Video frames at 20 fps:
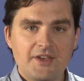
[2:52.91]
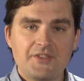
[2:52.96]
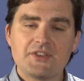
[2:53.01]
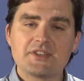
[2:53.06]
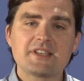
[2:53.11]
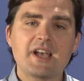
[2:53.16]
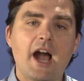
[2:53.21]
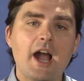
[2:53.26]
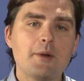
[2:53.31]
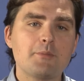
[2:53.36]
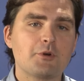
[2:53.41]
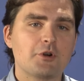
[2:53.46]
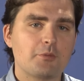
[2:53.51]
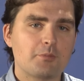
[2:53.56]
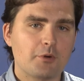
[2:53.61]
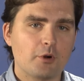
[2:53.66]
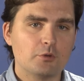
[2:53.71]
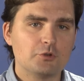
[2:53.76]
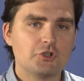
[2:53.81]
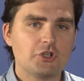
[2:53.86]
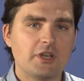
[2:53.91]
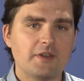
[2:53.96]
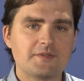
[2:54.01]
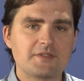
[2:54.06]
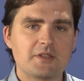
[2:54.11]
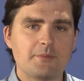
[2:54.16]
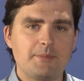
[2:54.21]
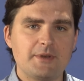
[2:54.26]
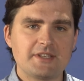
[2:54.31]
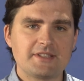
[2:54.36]
This hybrid approach
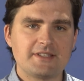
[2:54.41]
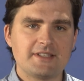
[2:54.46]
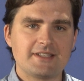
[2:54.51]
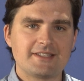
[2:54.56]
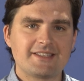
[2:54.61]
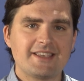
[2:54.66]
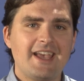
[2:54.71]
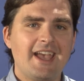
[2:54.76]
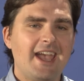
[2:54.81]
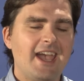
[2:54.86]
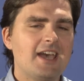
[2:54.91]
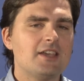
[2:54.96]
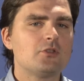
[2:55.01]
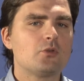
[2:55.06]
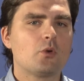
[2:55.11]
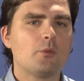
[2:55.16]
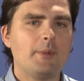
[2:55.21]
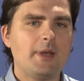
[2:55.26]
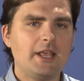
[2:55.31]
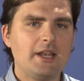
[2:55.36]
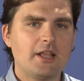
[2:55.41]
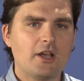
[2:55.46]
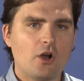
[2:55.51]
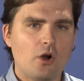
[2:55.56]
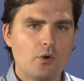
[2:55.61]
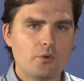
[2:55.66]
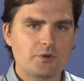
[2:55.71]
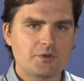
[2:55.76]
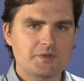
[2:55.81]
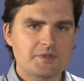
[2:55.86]
gives the business and the remaining
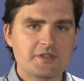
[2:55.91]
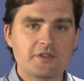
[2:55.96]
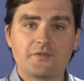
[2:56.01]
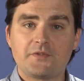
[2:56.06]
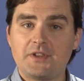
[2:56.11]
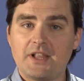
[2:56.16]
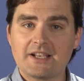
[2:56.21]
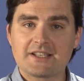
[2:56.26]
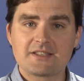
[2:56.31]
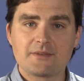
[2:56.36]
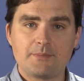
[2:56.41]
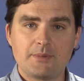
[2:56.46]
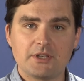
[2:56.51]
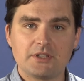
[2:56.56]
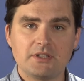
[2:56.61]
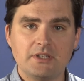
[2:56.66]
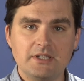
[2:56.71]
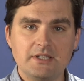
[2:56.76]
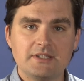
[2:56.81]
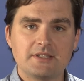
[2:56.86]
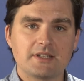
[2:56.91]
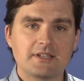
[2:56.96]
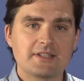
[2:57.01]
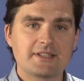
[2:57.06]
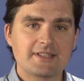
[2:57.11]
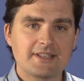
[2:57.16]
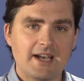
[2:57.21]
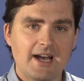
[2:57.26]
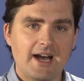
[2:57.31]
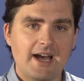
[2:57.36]
owners the flexibility to
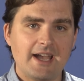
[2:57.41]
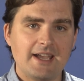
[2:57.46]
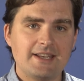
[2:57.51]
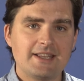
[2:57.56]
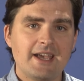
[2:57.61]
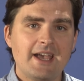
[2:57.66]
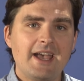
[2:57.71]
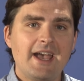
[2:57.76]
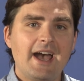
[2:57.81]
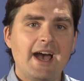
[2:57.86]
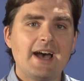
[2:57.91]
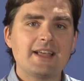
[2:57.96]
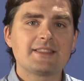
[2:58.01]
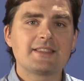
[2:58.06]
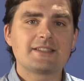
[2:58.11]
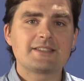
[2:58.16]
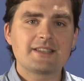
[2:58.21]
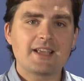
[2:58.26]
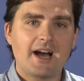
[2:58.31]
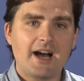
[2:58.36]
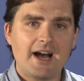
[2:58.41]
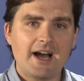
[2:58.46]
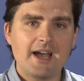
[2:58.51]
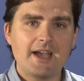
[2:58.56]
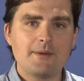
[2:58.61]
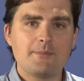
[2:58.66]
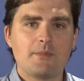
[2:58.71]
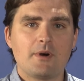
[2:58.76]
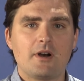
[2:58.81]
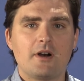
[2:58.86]
decide at the
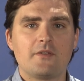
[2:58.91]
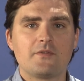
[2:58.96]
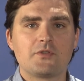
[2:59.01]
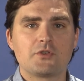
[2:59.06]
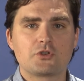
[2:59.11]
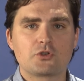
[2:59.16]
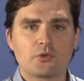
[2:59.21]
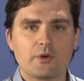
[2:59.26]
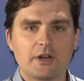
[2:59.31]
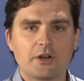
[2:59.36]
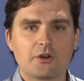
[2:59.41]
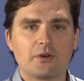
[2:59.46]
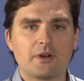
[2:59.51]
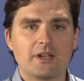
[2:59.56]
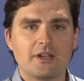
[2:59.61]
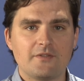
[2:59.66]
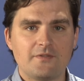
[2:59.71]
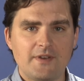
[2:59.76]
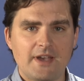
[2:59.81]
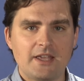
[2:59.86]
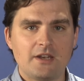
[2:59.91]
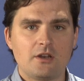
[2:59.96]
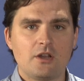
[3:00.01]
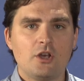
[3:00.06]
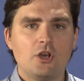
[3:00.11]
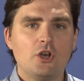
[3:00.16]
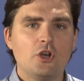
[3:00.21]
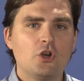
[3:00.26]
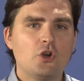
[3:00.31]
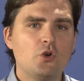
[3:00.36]
time of the triggering event
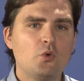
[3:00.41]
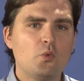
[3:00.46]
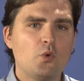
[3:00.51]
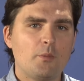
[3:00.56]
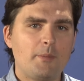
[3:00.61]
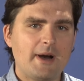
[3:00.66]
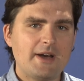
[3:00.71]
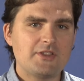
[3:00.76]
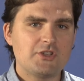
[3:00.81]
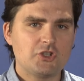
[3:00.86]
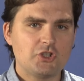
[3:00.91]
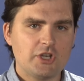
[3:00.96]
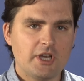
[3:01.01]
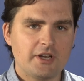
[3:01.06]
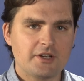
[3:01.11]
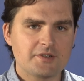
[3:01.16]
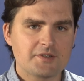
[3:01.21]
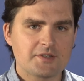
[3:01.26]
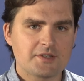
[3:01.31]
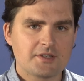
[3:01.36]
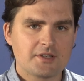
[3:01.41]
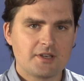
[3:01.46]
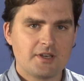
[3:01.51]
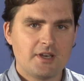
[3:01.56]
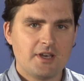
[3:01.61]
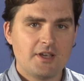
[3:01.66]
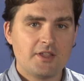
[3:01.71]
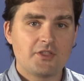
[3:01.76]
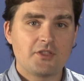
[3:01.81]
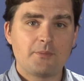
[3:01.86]
who will buy the shares,
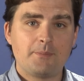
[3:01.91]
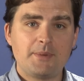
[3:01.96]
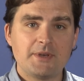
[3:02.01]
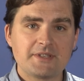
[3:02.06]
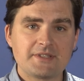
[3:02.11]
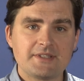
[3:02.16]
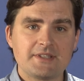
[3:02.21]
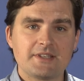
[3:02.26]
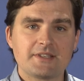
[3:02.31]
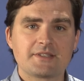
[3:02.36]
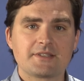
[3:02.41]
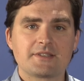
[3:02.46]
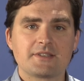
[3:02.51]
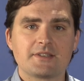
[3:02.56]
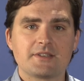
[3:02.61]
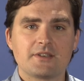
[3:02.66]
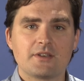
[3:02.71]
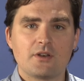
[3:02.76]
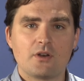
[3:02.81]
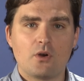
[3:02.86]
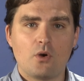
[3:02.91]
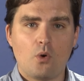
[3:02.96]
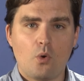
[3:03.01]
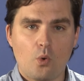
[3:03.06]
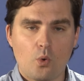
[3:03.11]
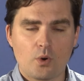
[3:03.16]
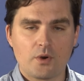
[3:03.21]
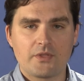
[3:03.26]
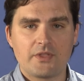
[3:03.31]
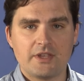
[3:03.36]
the business,
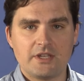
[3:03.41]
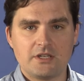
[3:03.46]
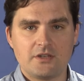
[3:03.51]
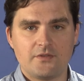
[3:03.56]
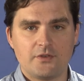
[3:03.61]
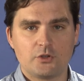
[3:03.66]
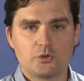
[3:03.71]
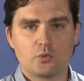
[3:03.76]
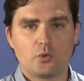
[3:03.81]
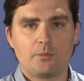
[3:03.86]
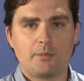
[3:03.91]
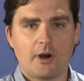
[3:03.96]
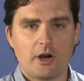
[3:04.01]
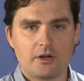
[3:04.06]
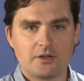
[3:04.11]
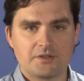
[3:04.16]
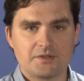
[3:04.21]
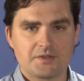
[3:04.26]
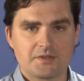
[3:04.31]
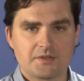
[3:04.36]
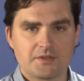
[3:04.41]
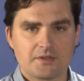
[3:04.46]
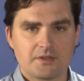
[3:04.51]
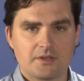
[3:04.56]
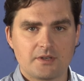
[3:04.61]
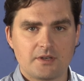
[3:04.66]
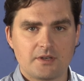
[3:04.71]
or the individual partners.